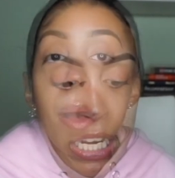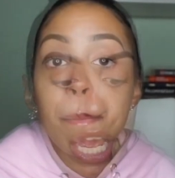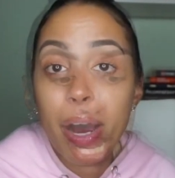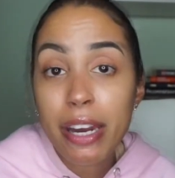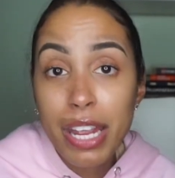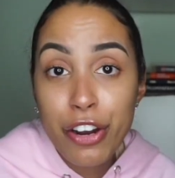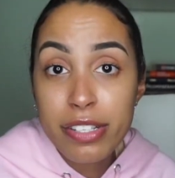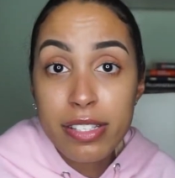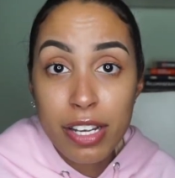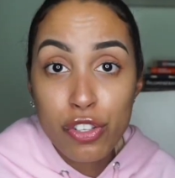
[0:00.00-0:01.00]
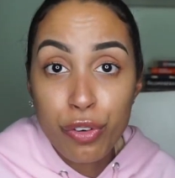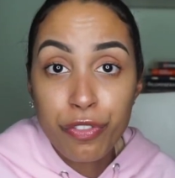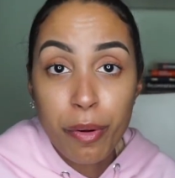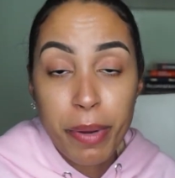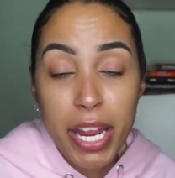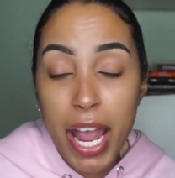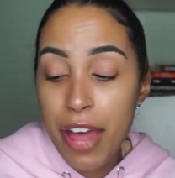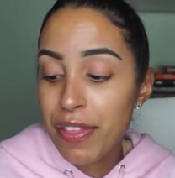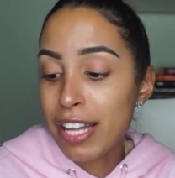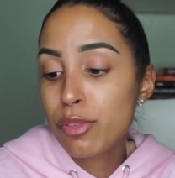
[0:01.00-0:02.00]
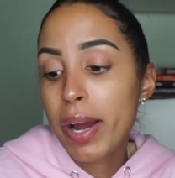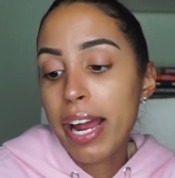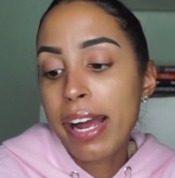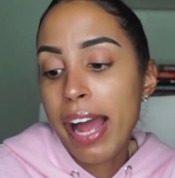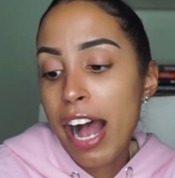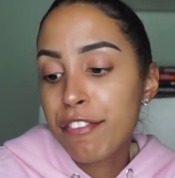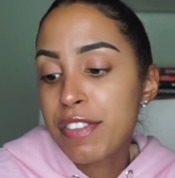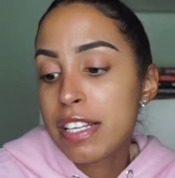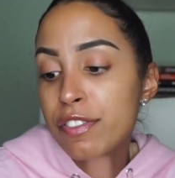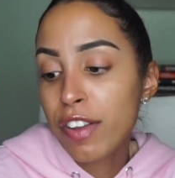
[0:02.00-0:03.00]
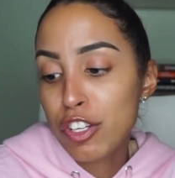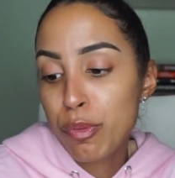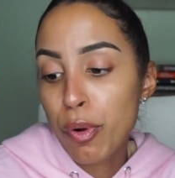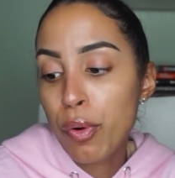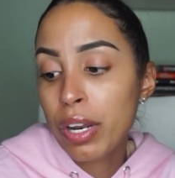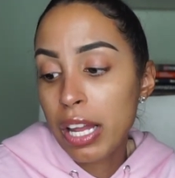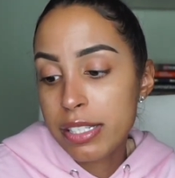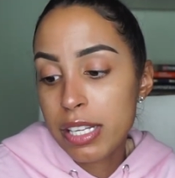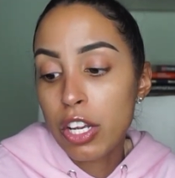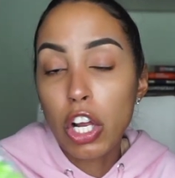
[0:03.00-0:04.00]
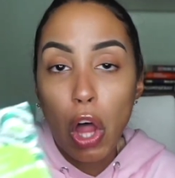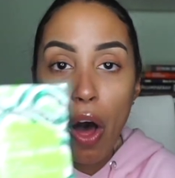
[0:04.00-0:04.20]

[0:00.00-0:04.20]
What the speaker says: Body care is essential for me, and that's why I have these flushable cleansing cloths.